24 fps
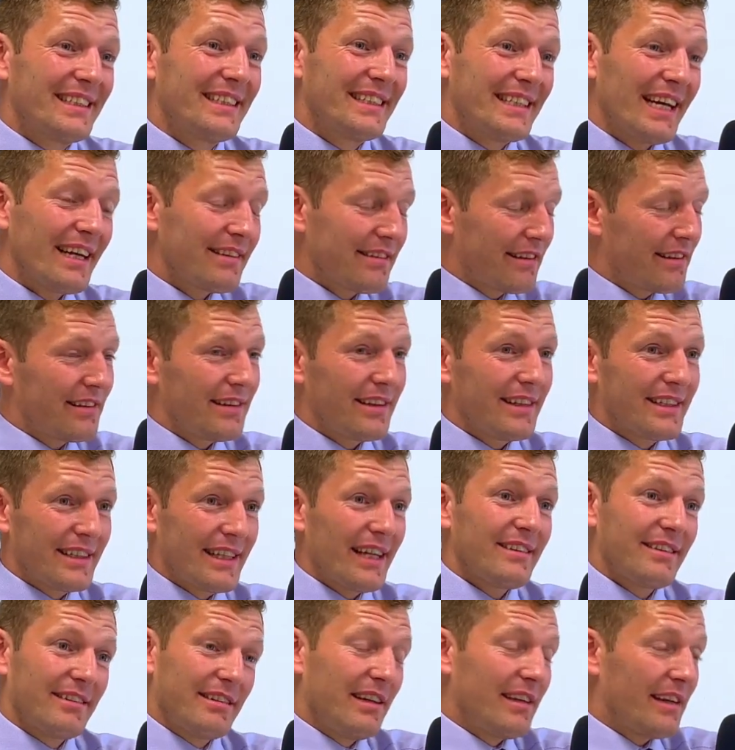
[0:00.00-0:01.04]
That's
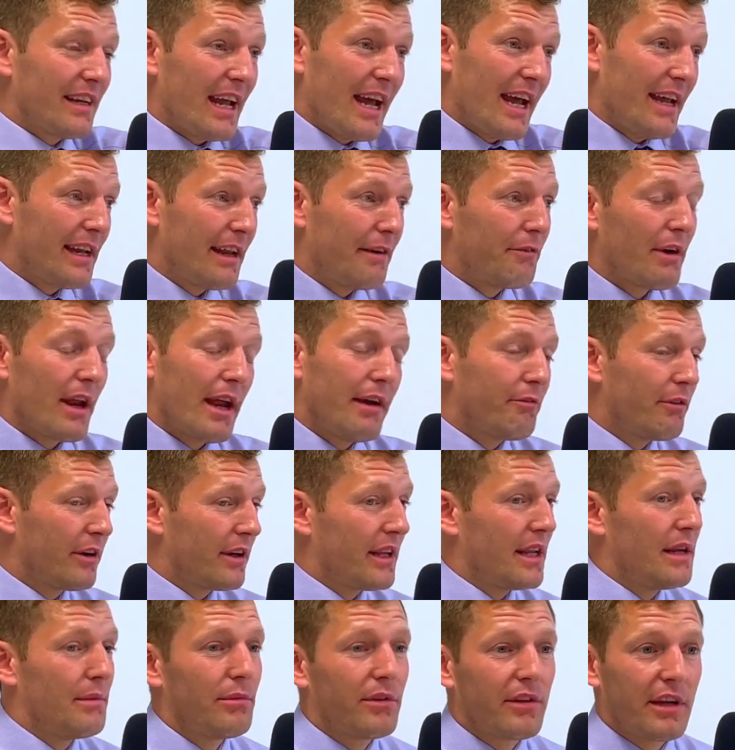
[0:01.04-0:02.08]
it. And every
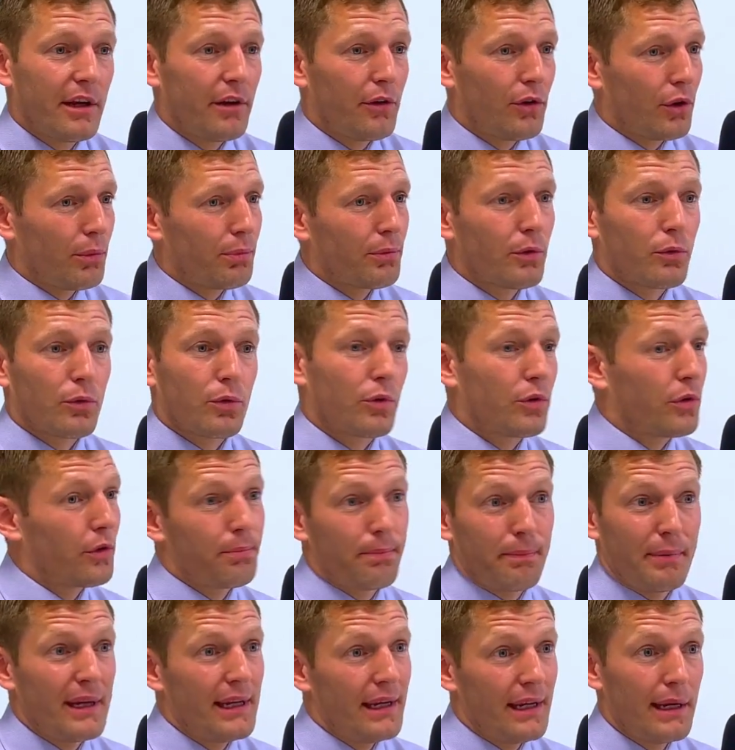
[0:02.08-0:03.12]
team's gearing up to
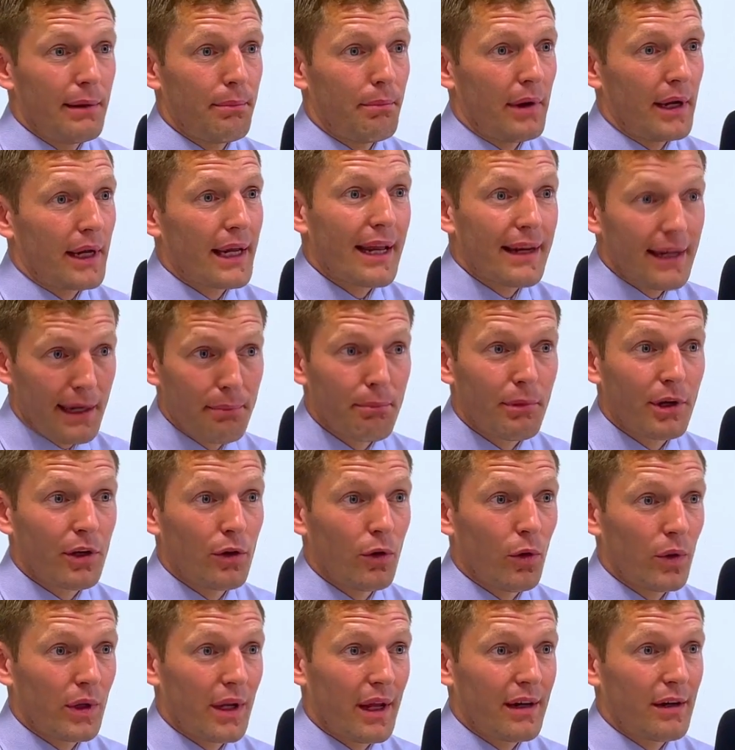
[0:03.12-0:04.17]
beat Limerick, and Limerick know
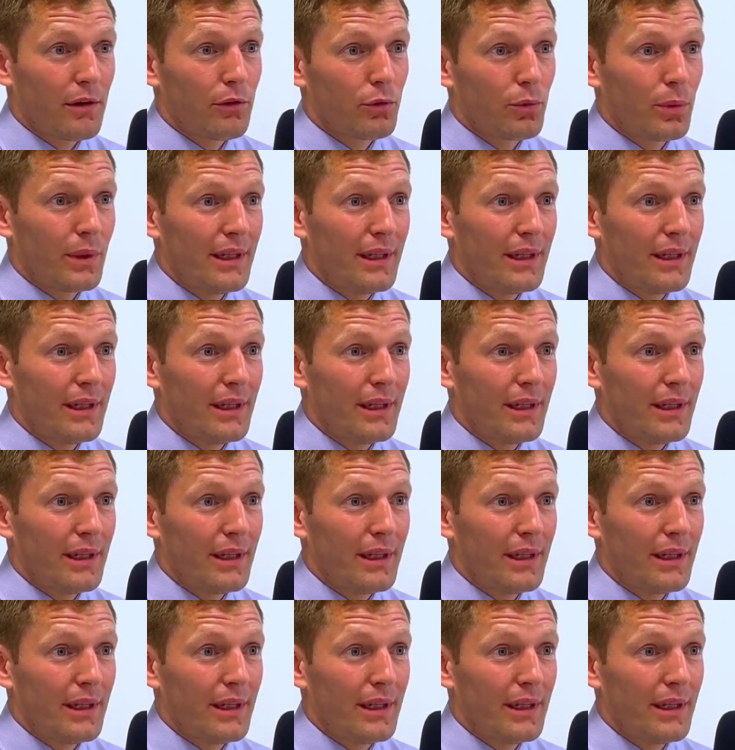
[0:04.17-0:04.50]
that as well.